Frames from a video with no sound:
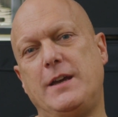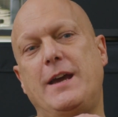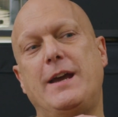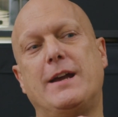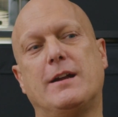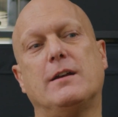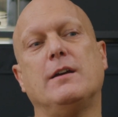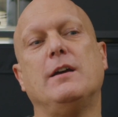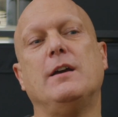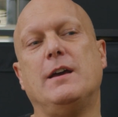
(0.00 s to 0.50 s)

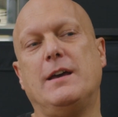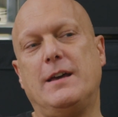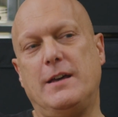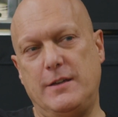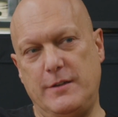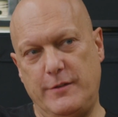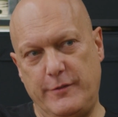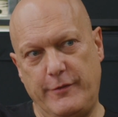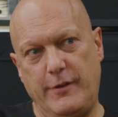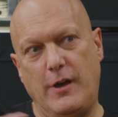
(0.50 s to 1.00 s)
air
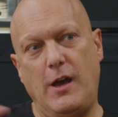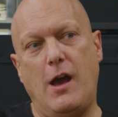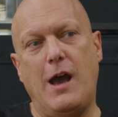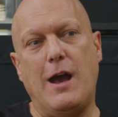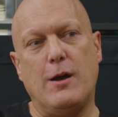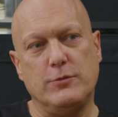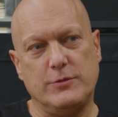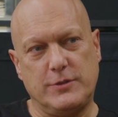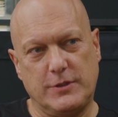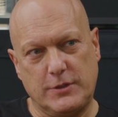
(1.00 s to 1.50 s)

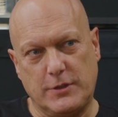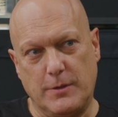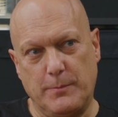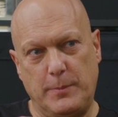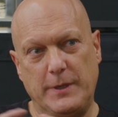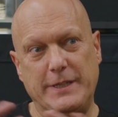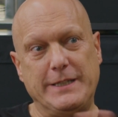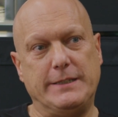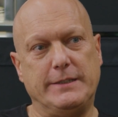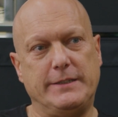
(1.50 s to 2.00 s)
out
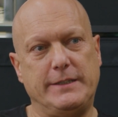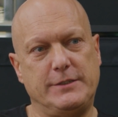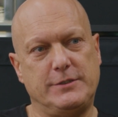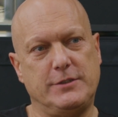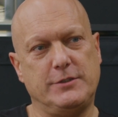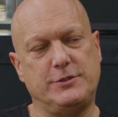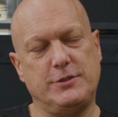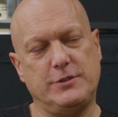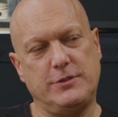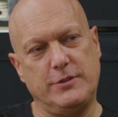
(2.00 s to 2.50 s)
completely.
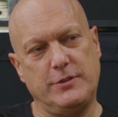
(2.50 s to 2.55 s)
So